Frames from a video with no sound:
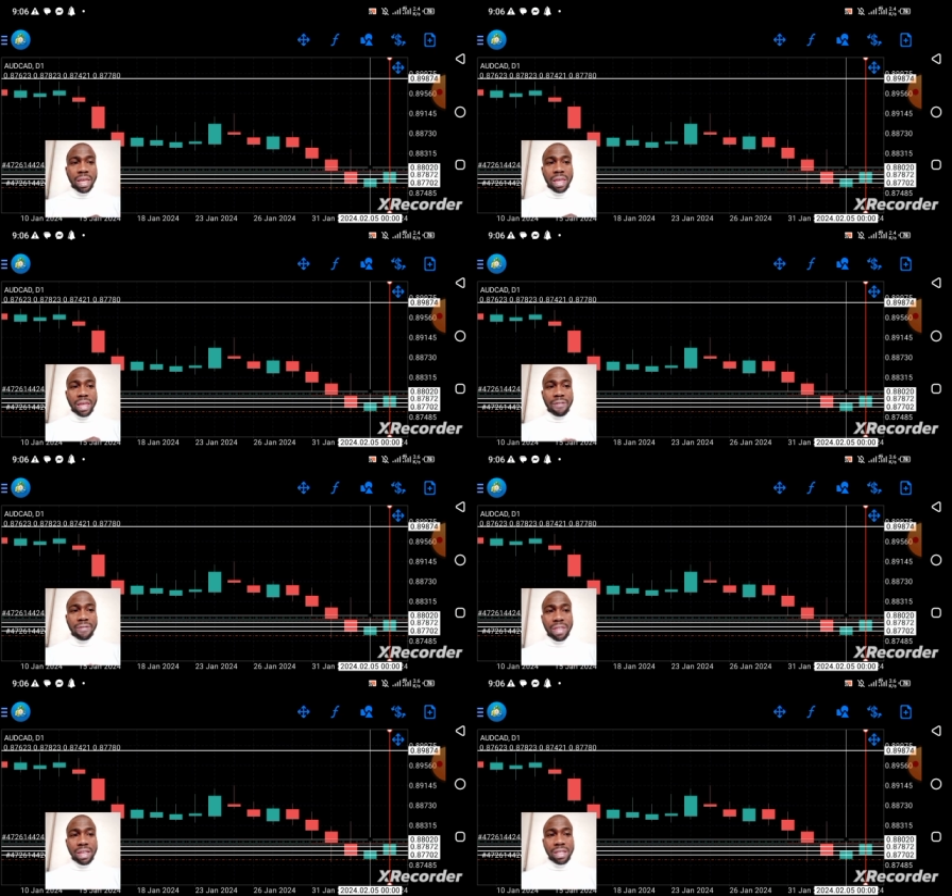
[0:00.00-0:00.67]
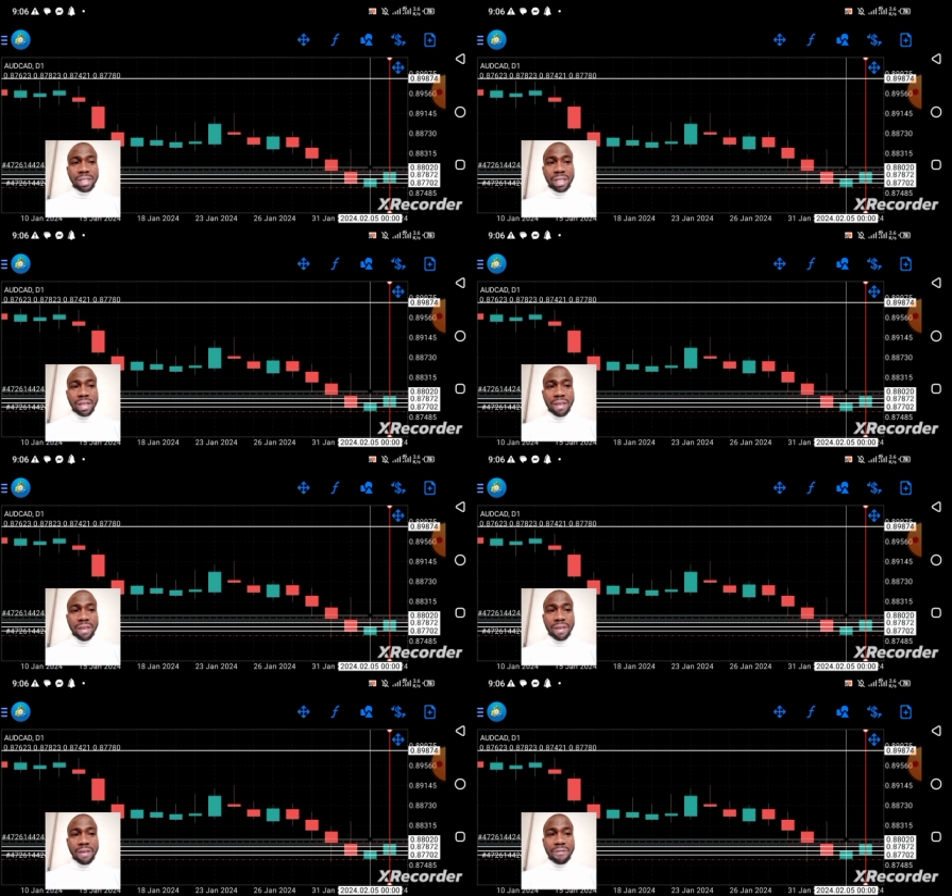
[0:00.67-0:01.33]
If this
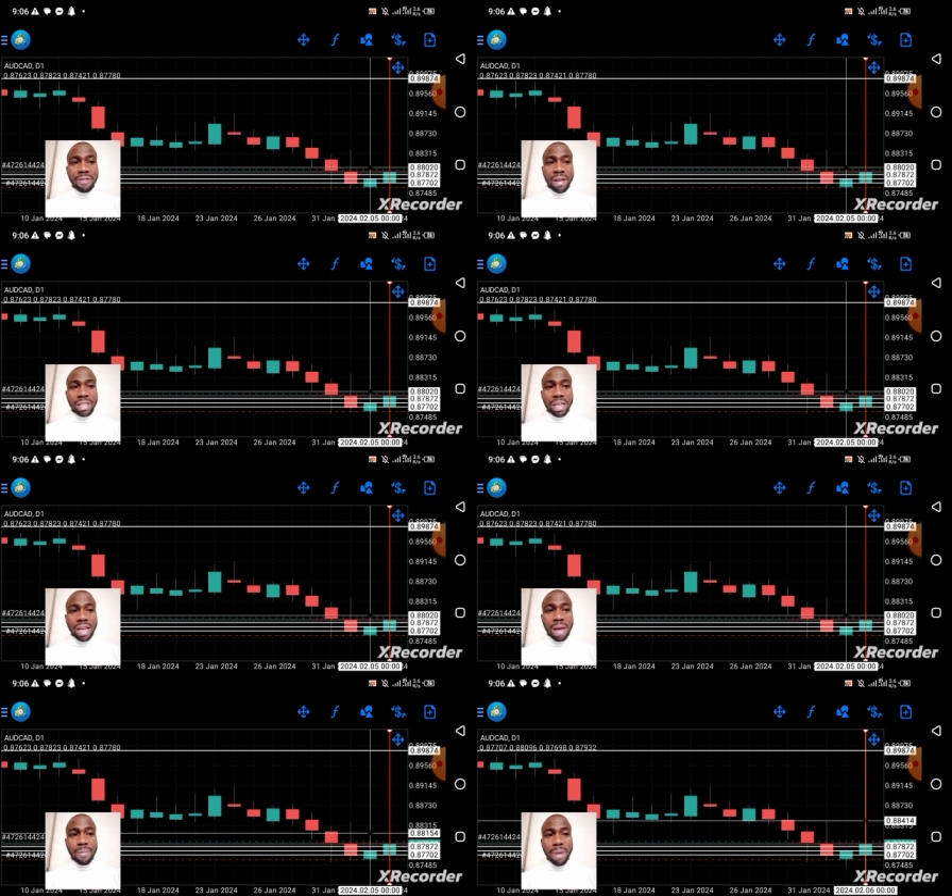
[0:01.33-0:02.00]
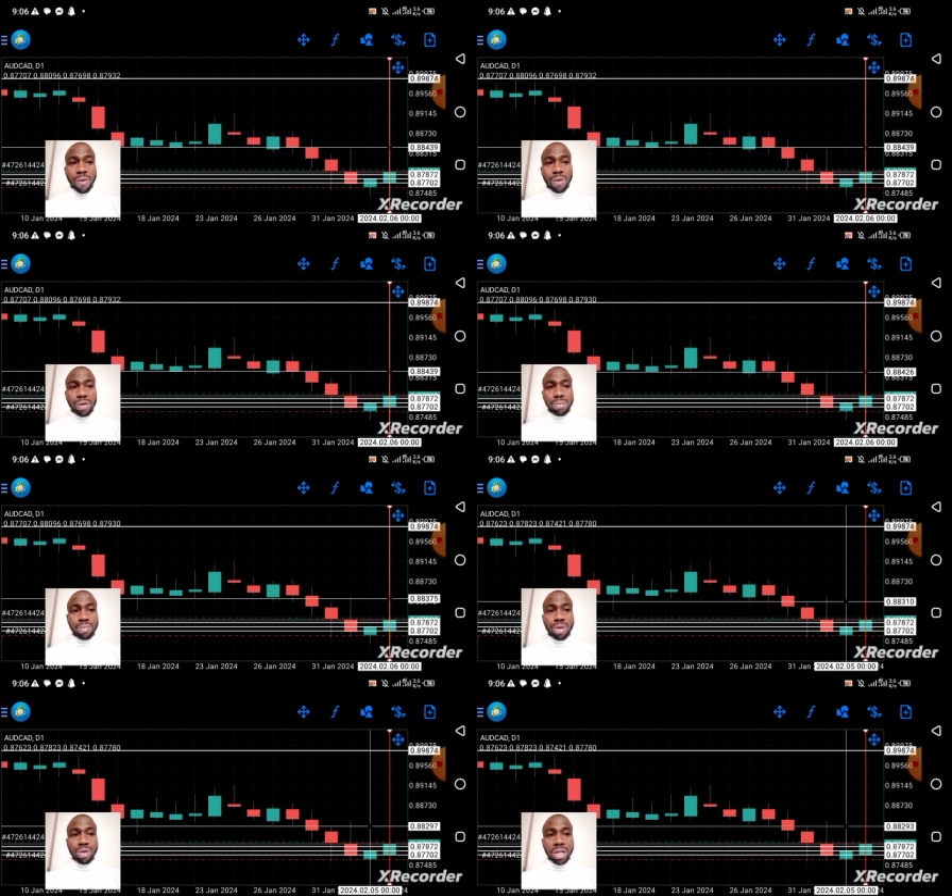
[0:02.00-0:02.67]
inverted hammer was
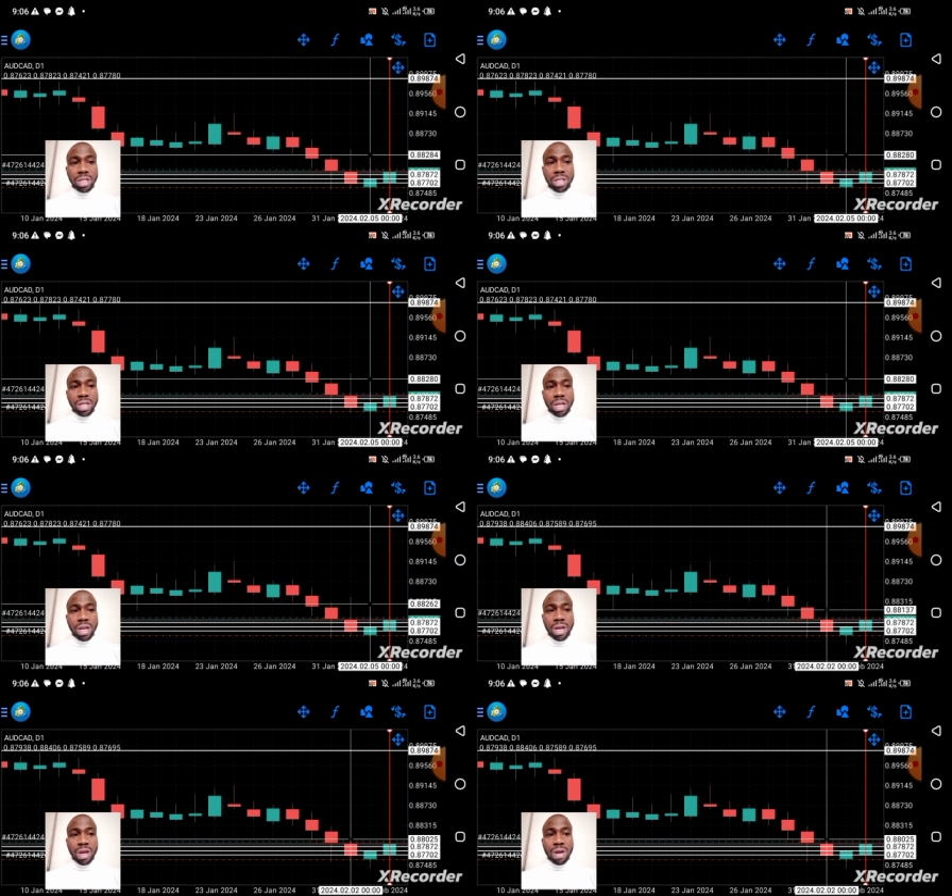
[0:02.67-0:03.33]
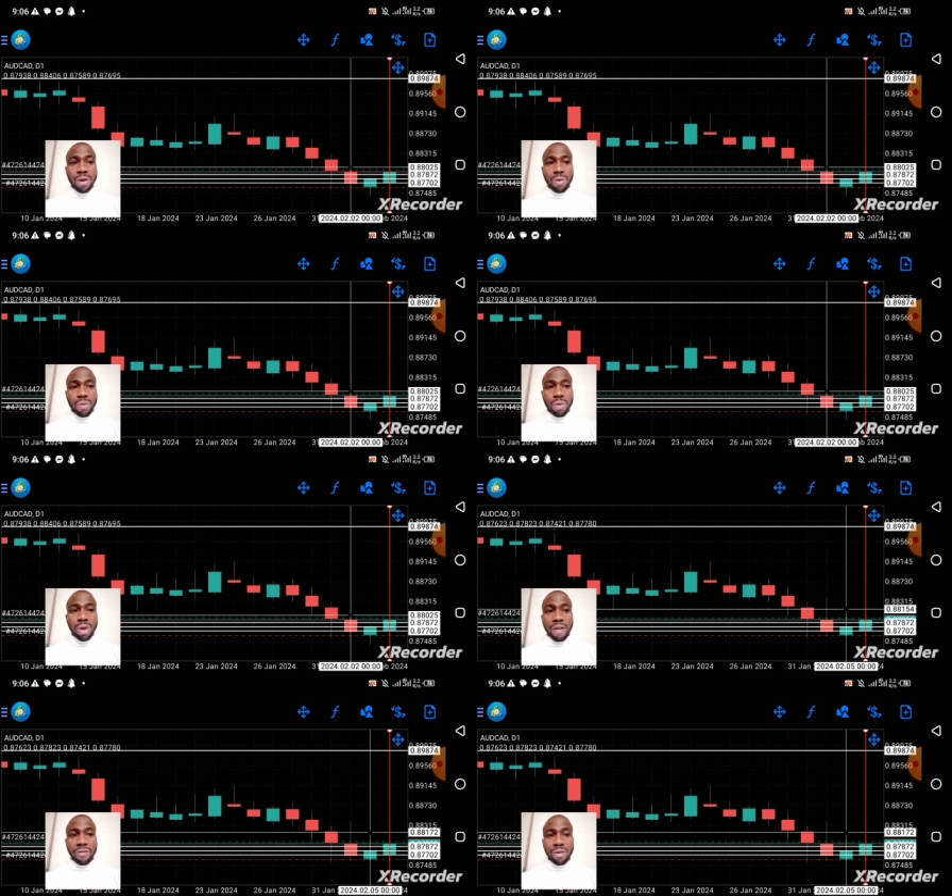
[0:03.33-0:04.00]
bullish, we would
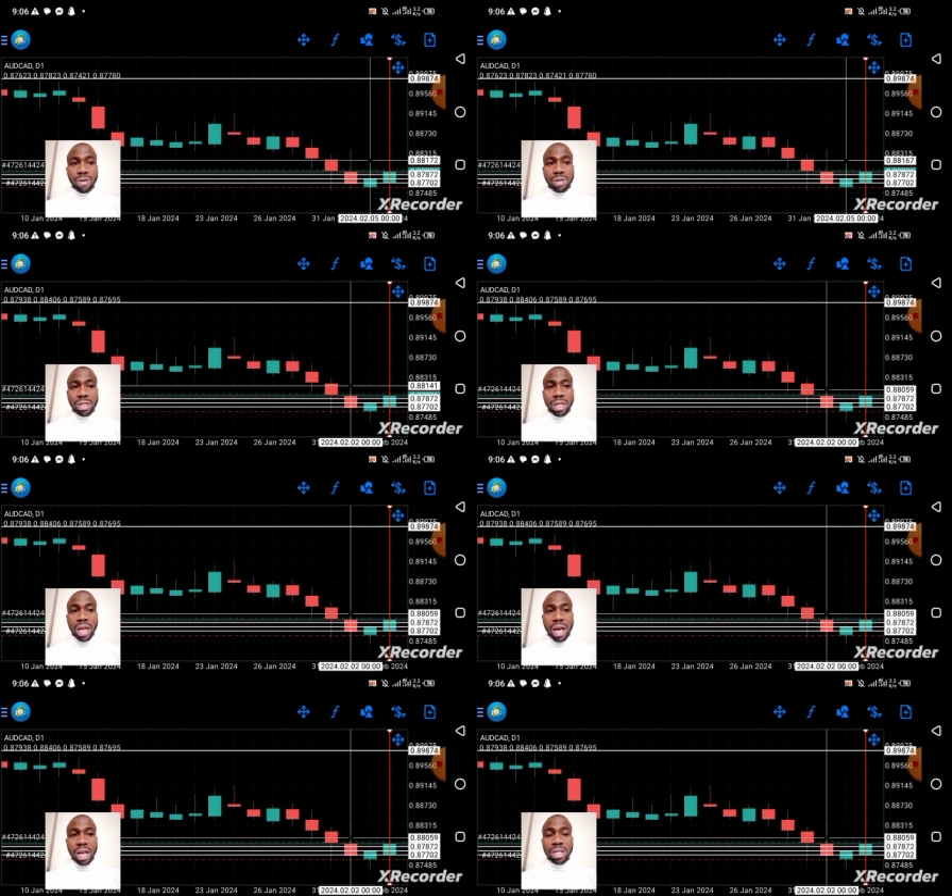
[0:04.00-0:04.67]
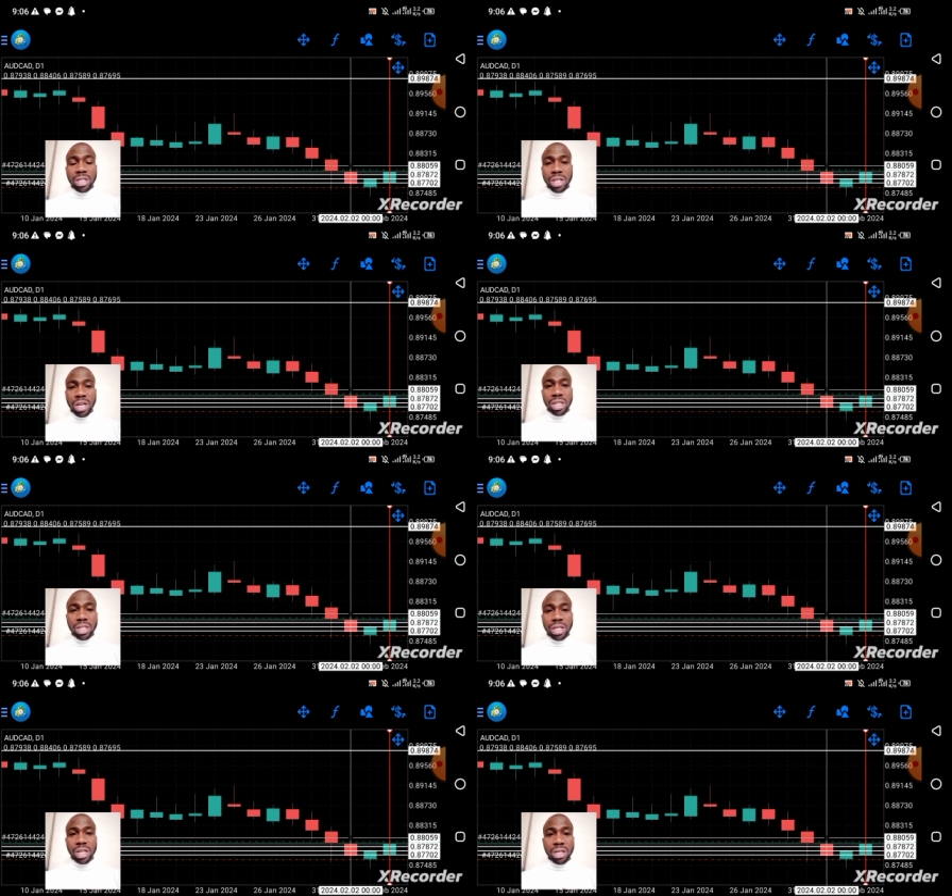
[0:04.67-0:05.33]
have considered
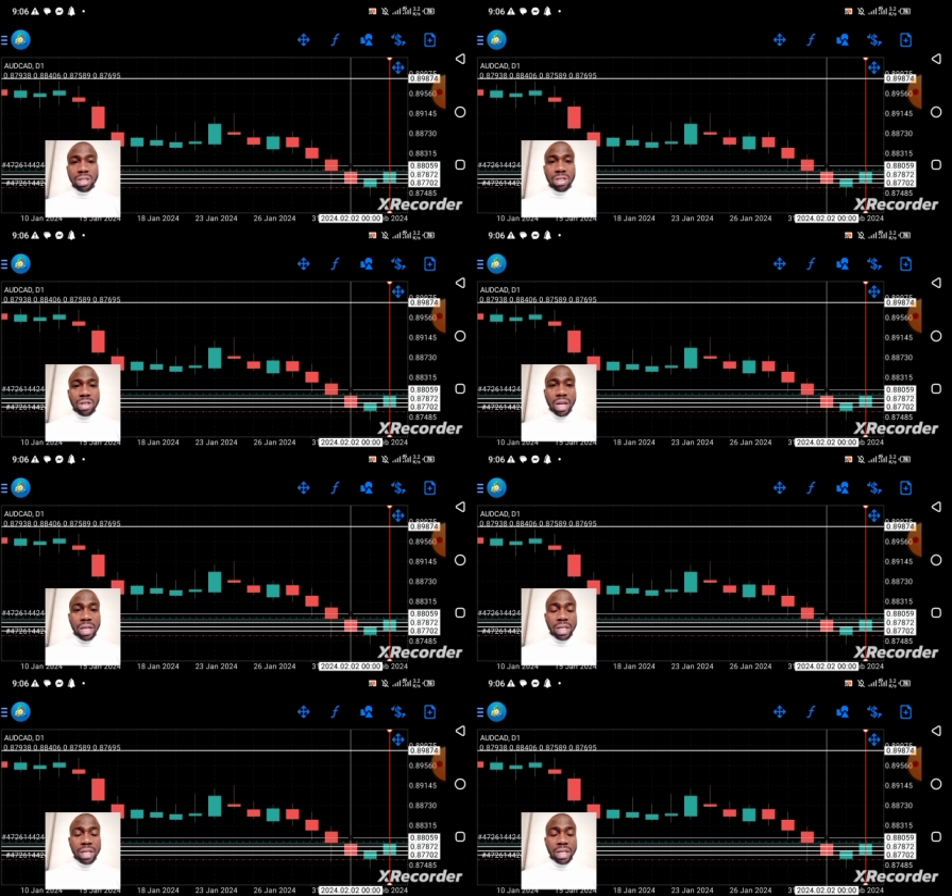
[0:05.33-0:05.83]
change in trend